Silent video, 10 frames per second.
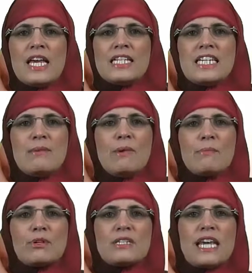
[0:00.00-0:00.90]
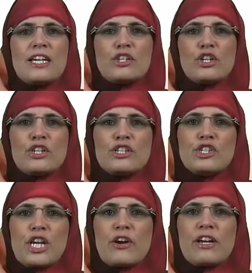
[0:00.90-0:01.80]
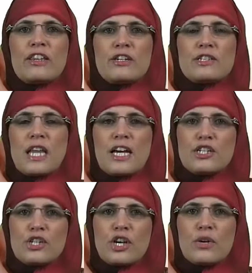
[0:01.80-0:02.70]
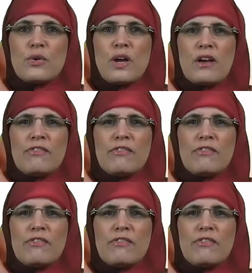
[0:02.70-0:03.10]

Team members take turns sharing their slideshow,